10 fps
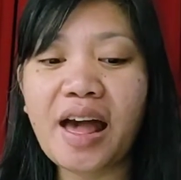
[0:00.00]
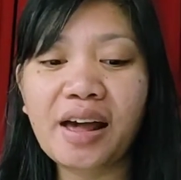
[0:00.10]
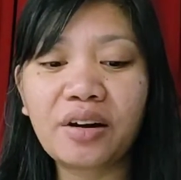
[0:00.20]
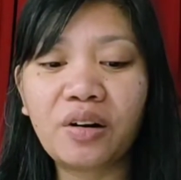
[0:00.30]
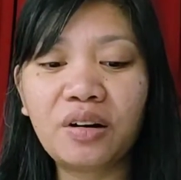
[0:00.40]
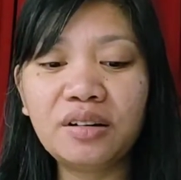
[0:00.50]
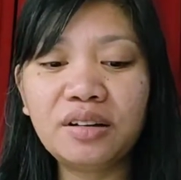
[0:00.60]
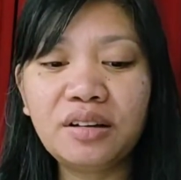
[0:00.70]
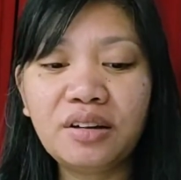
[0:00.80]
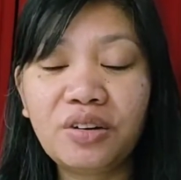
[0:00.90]
at
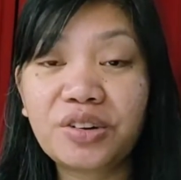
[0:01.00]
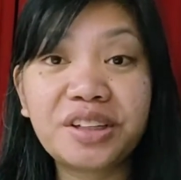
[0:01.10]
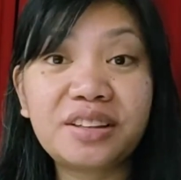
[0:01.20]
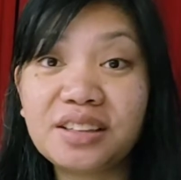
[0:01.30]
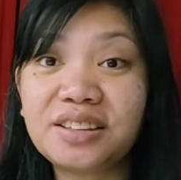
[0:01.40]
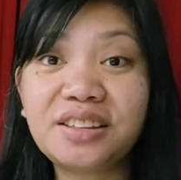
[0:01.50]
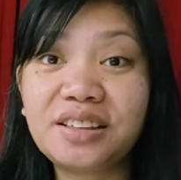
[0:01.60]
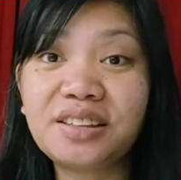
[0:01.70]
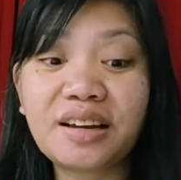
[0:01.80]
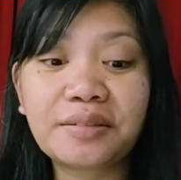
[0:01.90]
all, or it doesn't
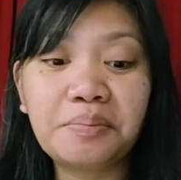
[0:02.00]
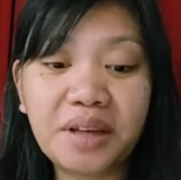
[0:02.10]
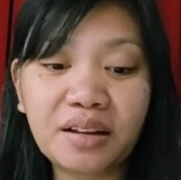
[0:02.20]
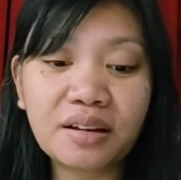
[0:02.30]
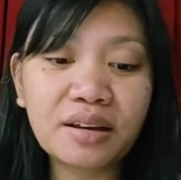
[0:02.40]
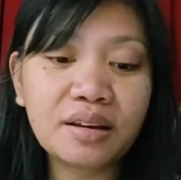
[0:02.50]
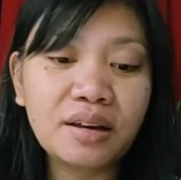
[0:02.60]
taste like milk.